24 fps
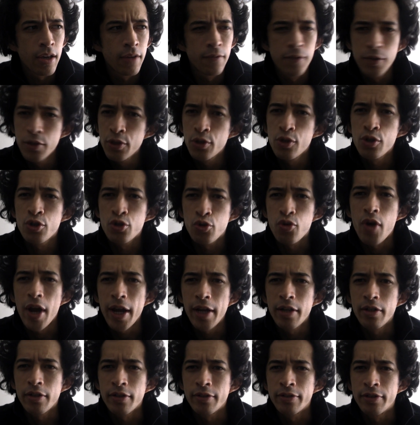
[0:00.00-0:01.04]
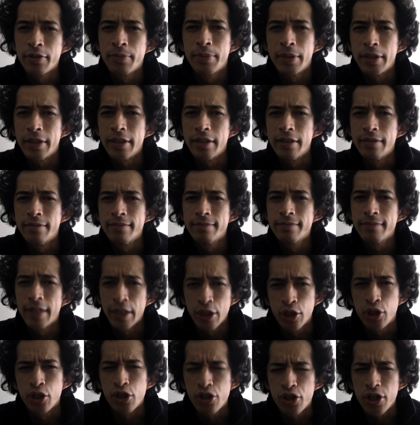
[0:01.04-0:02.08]
physical trainer to be
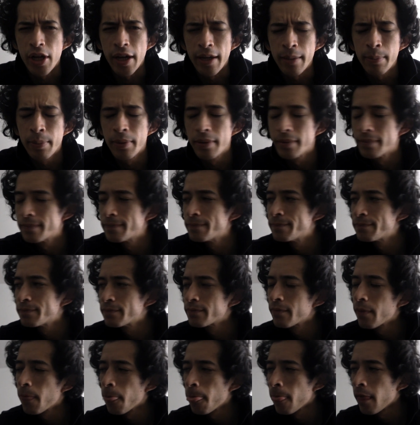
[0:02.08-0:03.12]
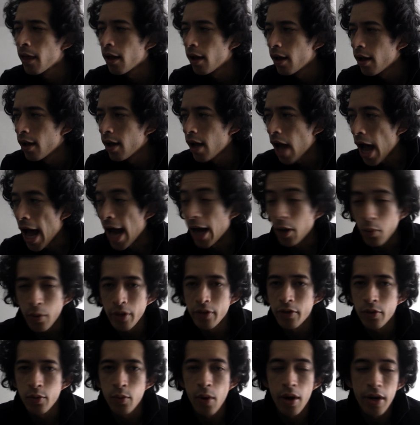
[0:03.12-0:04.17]
in good shape. I
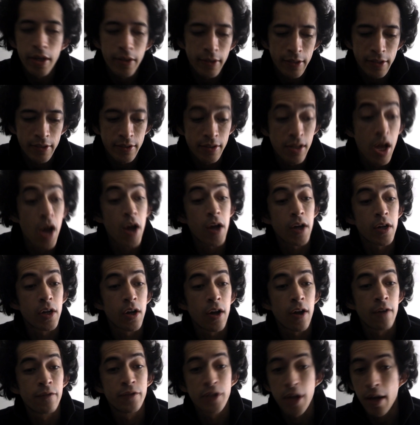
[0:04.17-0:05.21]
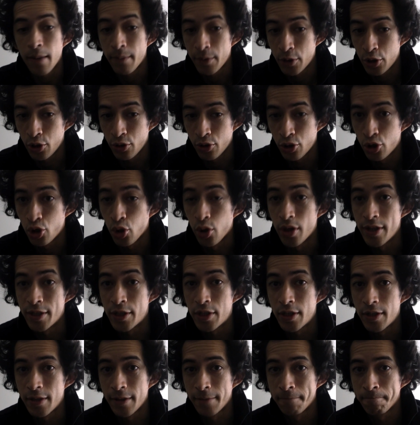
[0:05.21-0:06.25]
went to one of these knockoff Jamba Juice
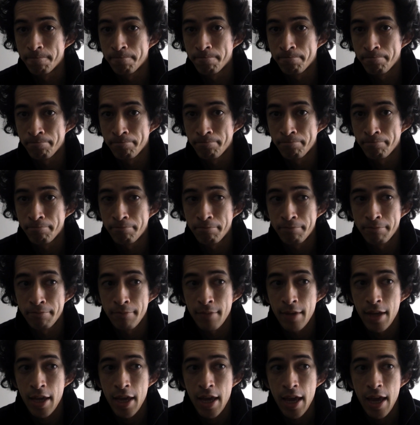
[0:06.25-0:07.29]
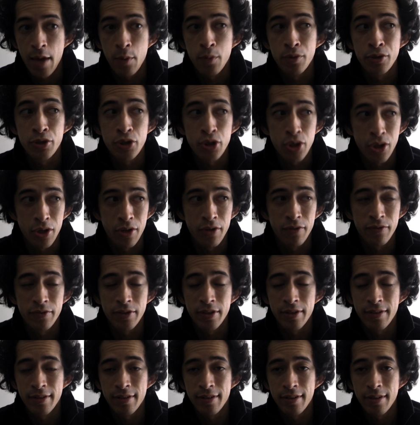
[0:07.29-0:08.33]
joints and was
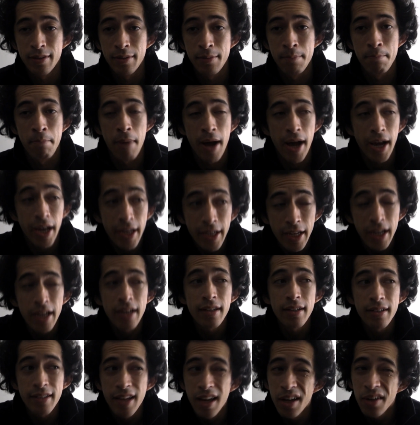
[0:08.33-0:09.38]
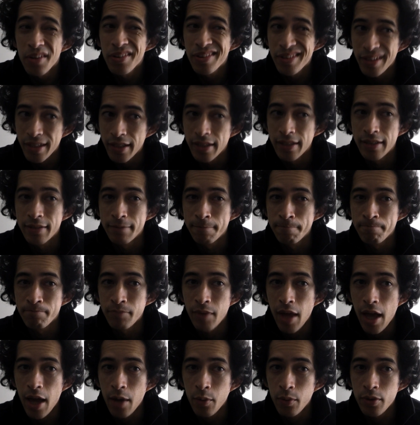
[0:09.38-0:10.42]
served by an unhealthy
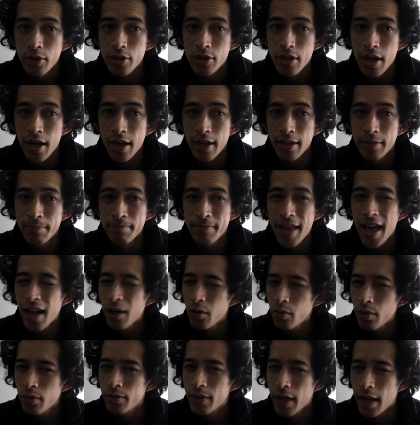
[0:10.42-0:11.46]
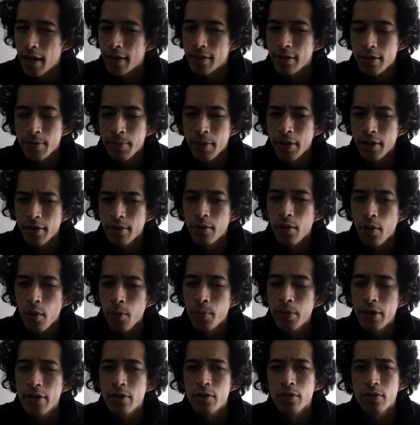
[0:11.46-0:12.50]
I would say, not grotesque, but an
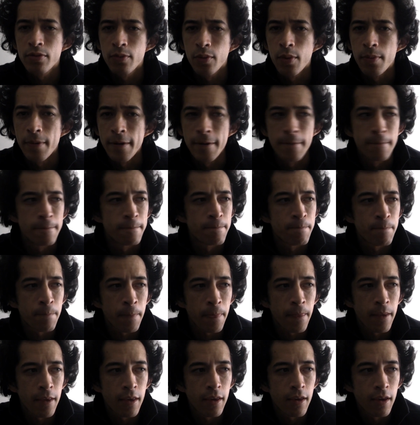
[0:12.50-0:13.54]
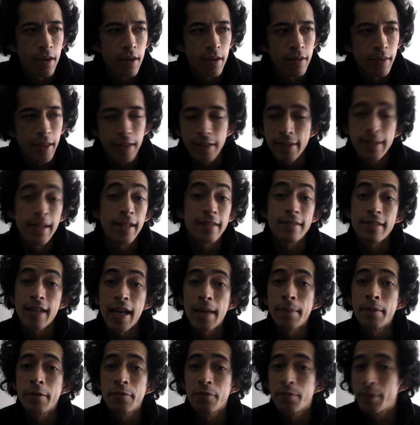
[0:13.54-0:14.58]
obese woman. That did not
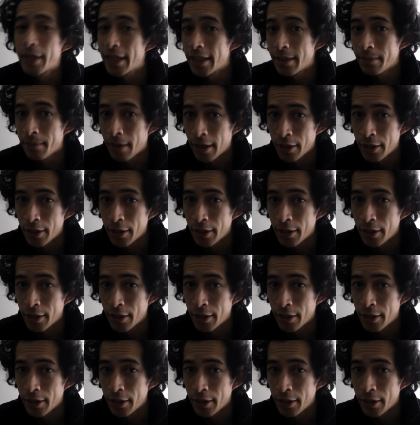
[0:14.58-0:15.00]
stop me from getting